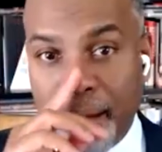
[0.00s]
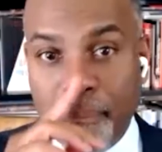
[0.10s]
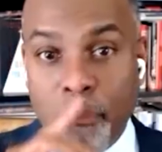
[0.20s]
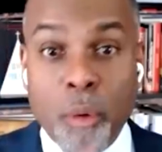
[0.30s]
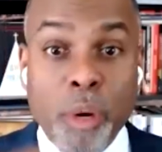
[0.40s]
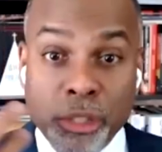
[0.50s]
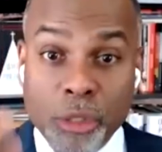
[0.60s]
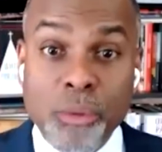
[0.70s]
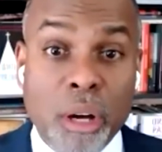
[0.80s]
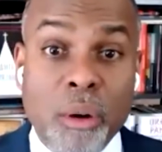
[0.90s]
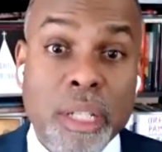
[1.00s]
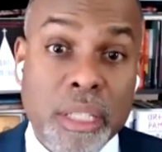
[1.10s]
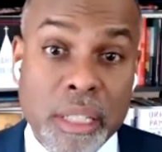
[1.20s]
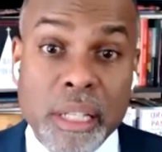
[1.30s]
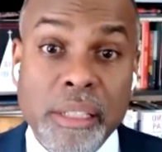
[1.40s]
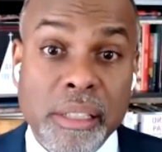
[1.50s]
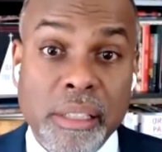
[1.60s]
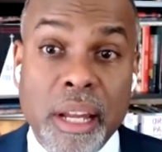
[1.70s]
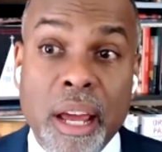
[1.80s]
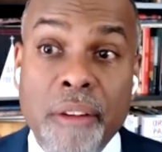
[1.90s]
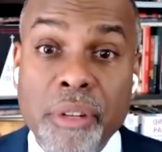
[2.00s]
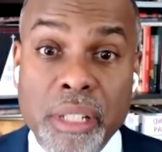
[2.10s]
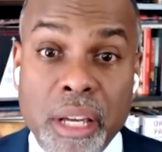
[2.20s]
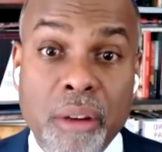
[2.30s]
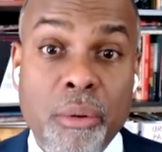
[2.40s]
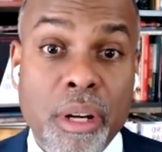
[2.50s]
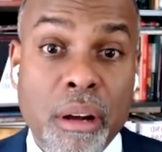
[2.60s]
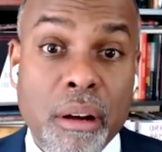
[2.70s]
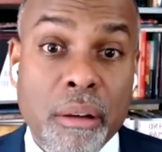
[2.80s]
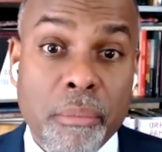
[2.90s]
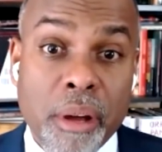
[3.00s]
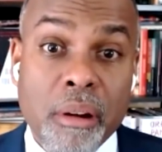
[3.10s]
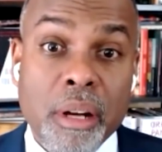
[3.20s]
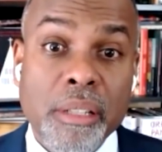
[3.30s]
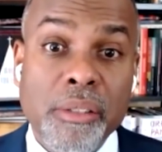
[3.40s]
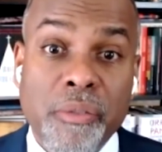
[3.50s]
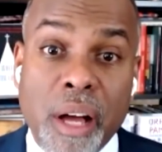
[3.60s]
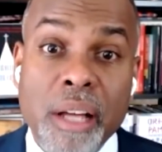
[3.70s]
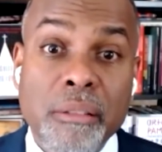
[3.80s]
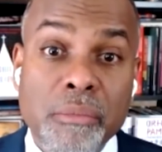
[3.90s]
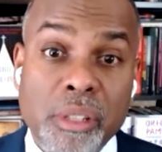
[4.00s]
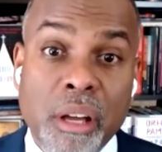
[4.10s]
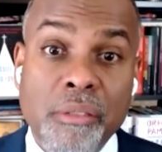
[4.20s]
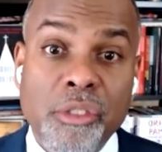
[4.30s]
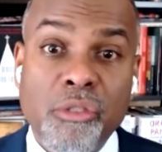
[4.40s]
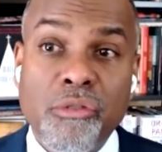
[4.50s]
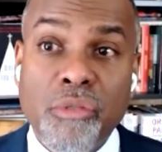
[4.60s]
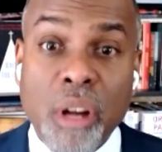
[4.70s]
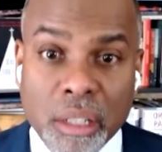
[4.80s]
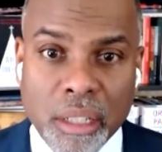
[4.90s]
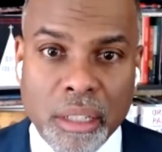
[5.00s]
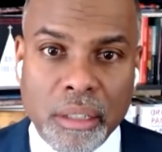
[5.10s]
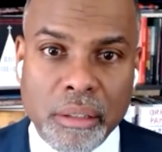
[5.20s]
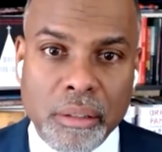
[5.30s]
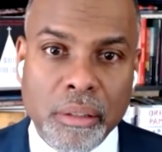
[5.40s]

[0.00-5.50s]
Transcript: What we do know is that everyday ordinary Americans find themselves struggling,